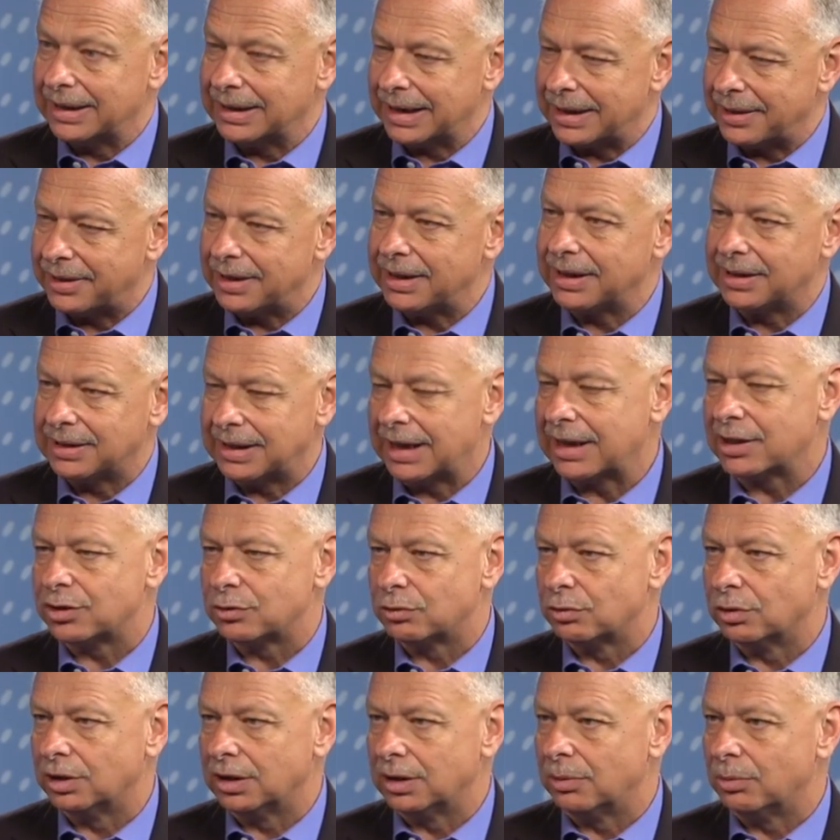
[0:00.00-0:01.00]
And I think that's
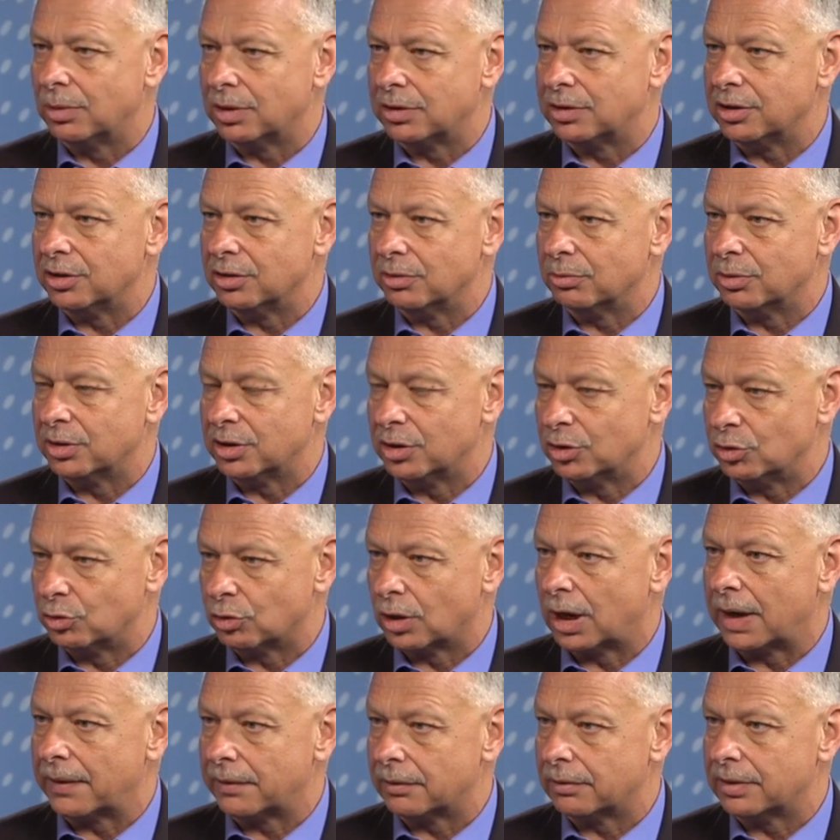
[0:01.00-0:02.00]
really what the
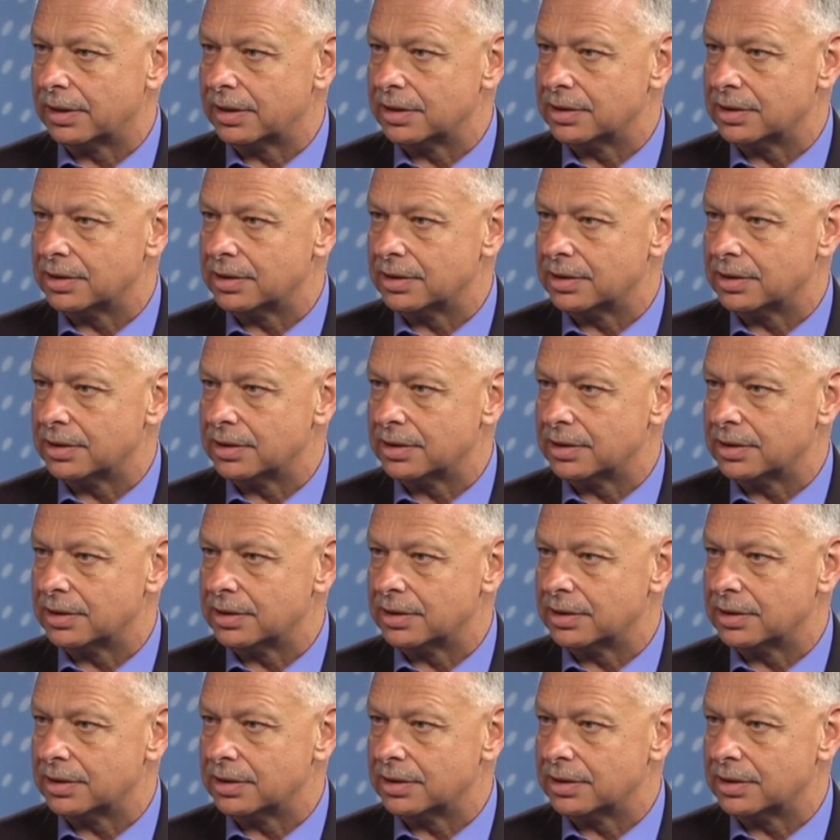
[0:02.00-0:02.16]
driver